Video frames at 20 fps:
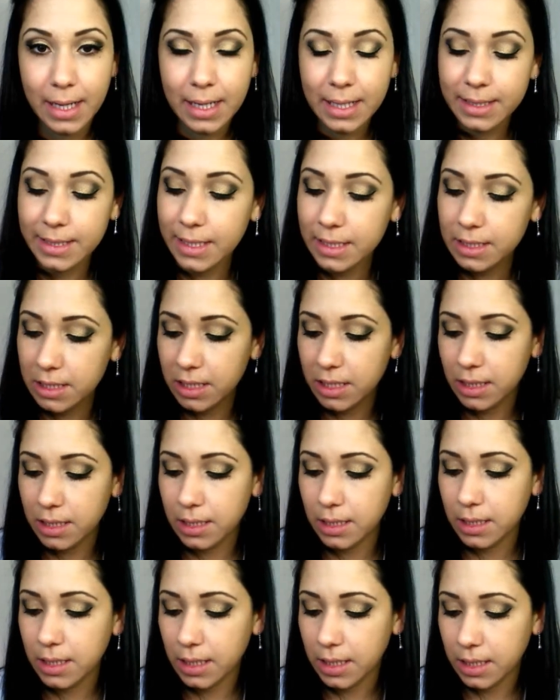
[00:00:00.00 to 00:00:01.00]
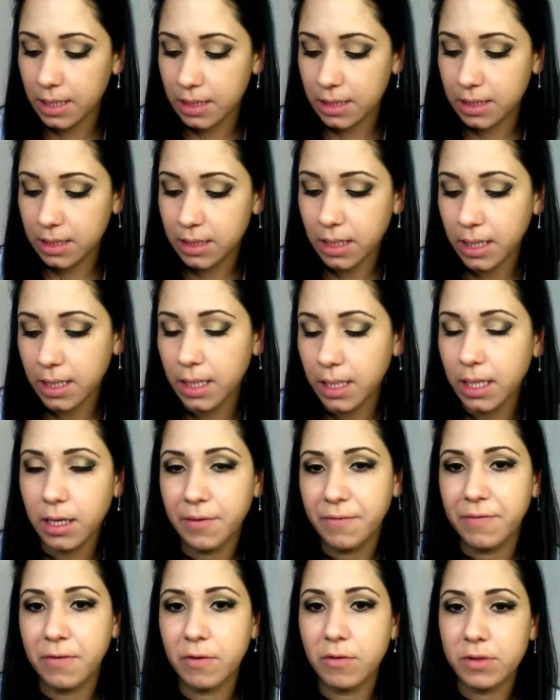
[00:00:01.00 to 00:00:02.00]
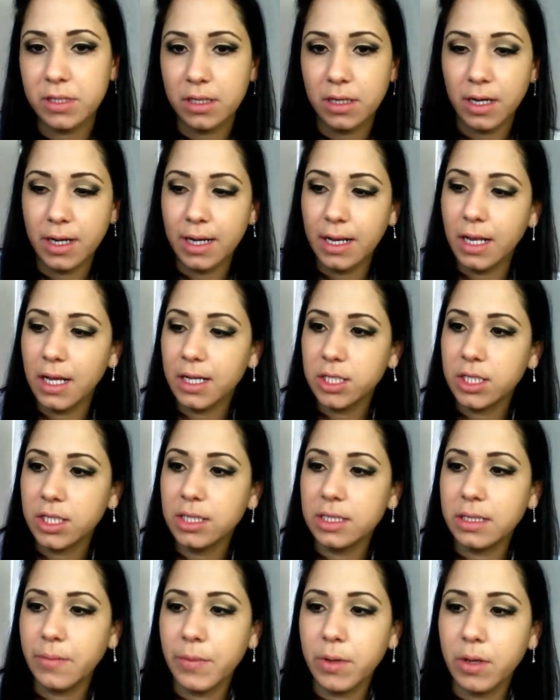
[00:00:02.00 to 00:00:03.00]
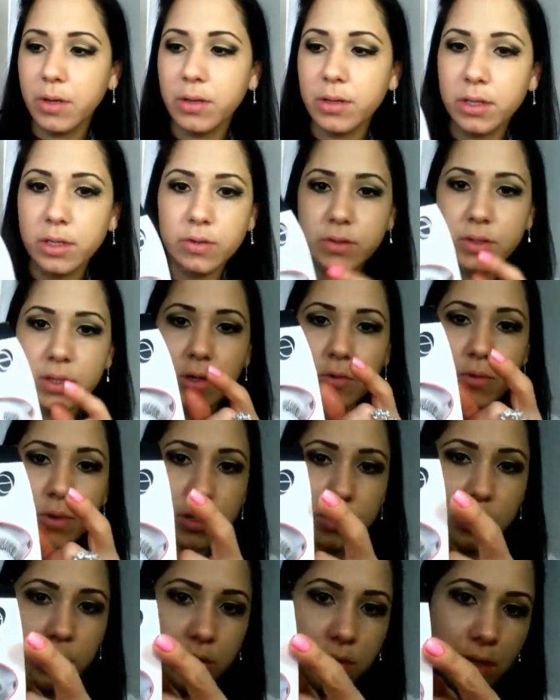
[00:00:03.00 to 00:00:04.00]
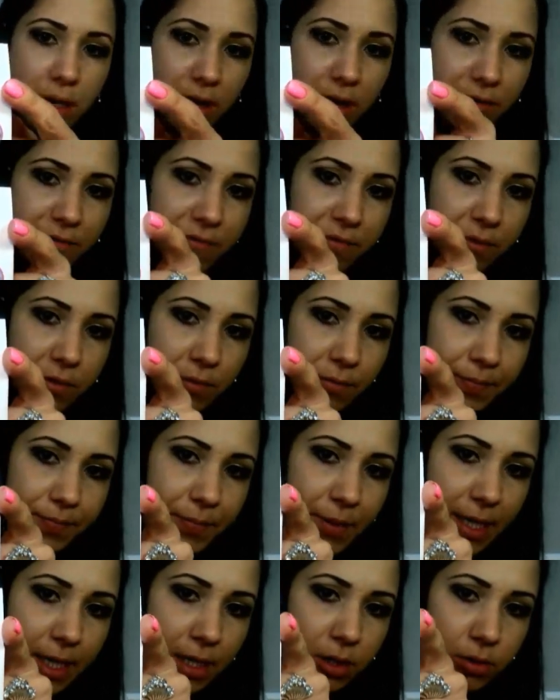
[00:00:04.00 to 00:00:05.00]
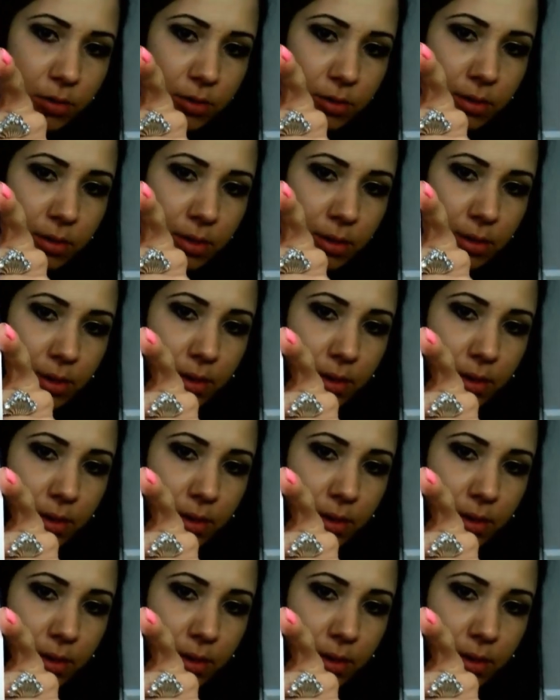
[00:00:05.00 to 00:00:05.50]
Next thing is the falsies eyelashes. I'm gonna use the one from Eylure.